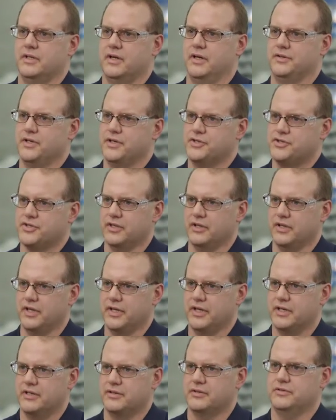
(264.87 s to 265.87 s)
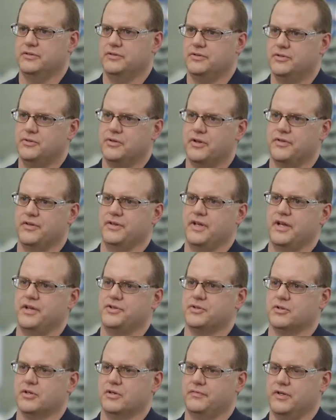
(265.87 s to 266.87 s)
Additionally, due to the
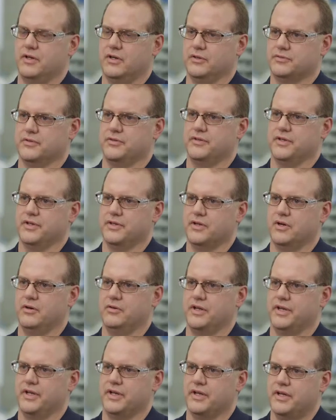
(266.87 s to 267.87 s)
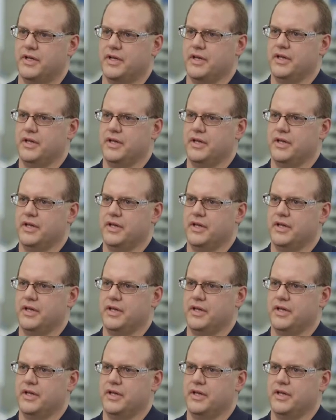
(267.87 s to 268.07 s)
nature of the ultra-thin coating,